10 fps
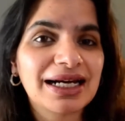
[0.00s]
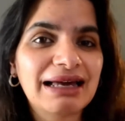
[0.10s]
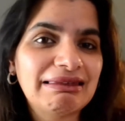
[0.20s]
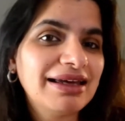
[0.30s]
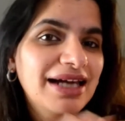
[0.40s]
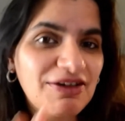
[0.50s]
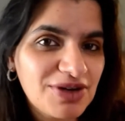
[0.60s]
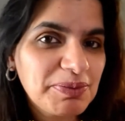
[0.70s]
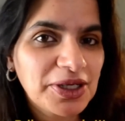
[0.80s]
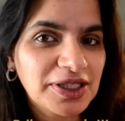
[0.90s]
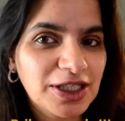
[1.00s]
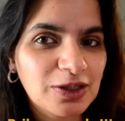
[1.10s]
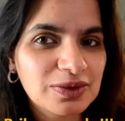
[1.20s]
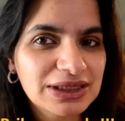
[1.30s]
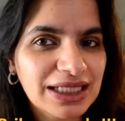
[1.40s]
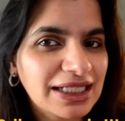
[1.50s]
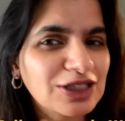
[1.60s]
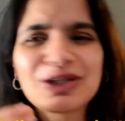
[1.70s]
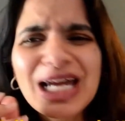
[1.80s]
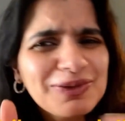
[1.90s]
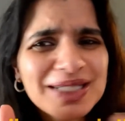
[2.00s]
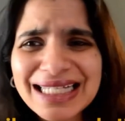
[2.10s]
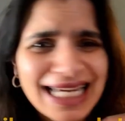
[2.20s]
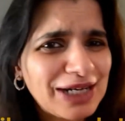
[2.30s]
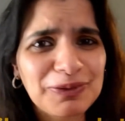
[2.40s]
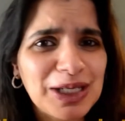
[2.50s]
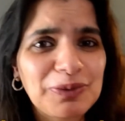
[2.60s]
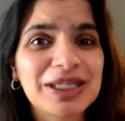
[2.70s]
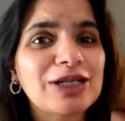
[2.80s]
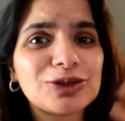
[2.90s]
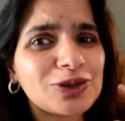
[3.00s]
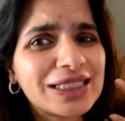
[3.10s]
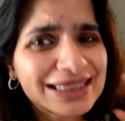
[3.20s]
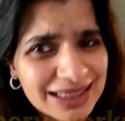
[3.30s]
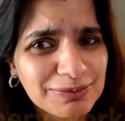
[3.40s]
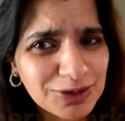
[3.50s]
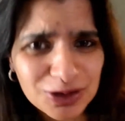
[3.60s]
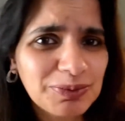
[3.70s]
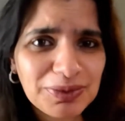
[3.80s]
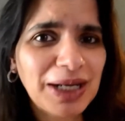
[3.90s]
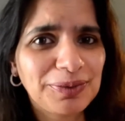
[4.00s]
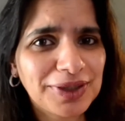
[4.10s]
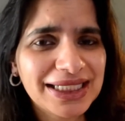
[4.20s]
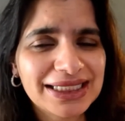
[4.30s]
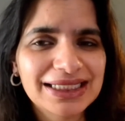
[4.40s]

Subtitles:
I think every parent knows that you can't really get away without doing some sort of bribery